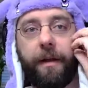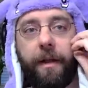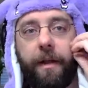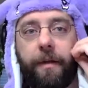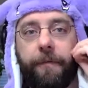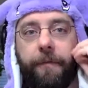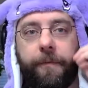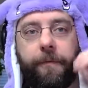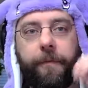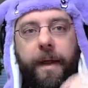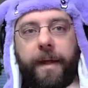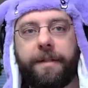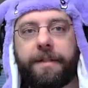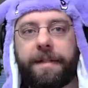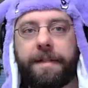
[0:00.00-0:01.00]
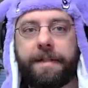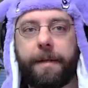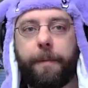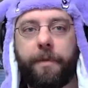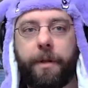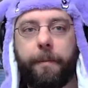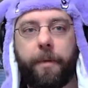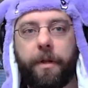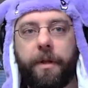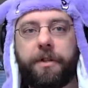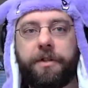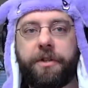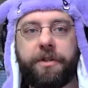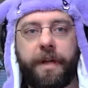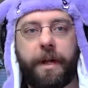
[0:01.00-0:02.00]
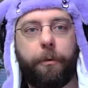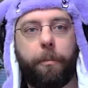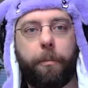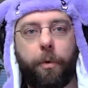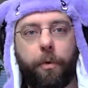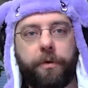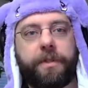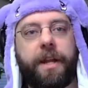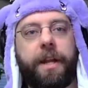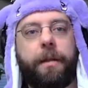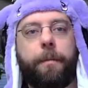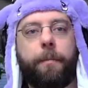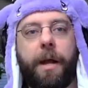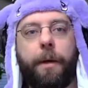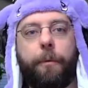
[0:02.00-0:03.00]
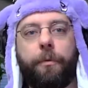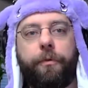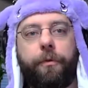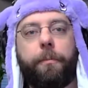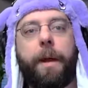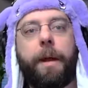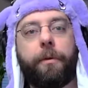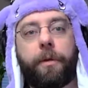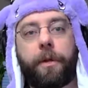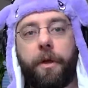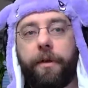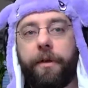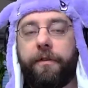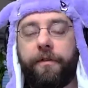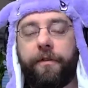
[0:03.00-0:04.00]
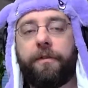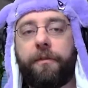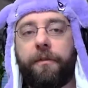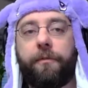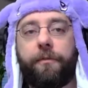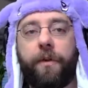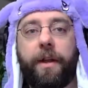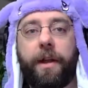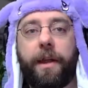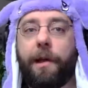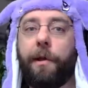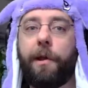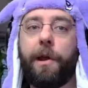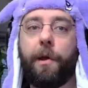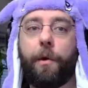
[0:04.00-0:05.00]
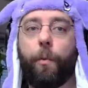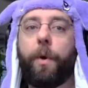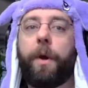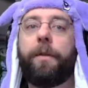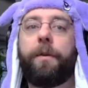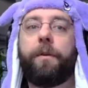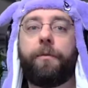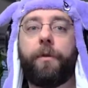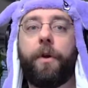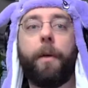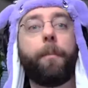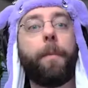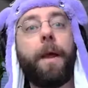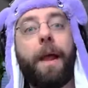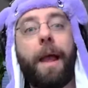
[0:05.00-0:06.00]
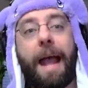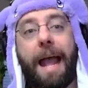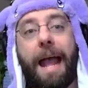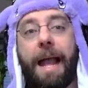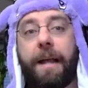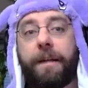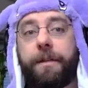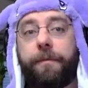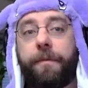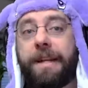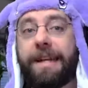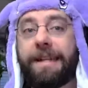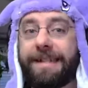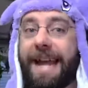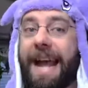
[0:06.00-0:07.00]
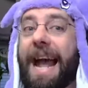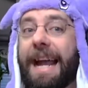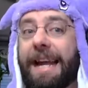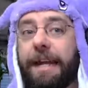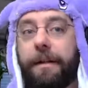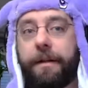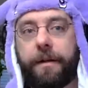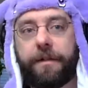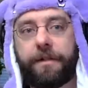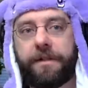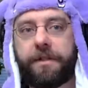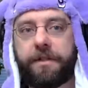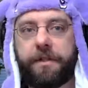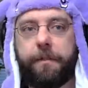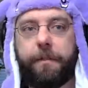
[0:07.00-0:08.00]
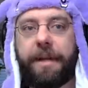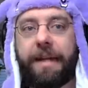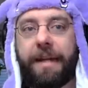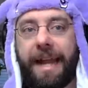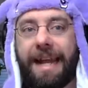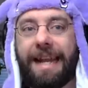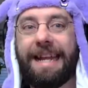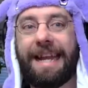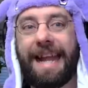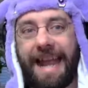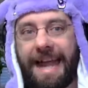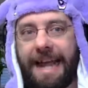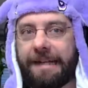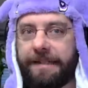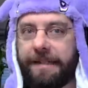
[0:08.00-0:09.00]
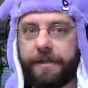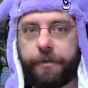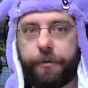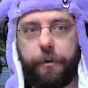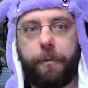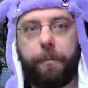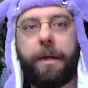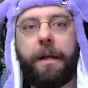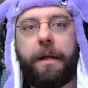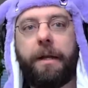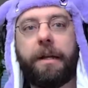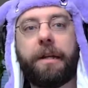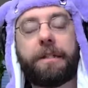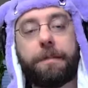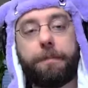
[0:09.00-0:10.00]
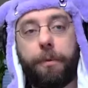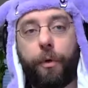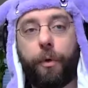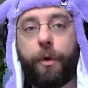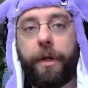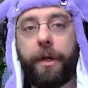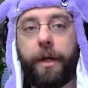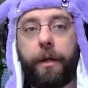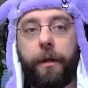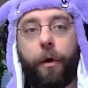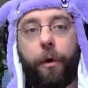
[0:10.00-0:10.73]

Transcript: If I see something malicious, I will port scan them. I will do my reconnaissance to find out where they're from. Actively attacking their system and gaining access to it, meaning exploiting